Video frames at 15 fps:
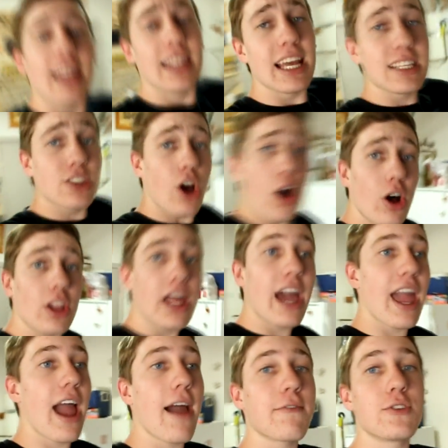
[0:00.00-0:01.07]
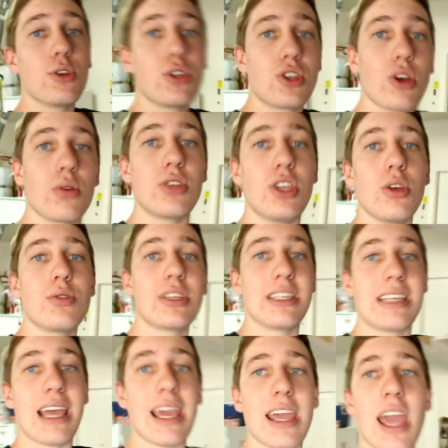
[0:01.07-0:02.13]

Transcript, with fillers: That's all I have to show to you today.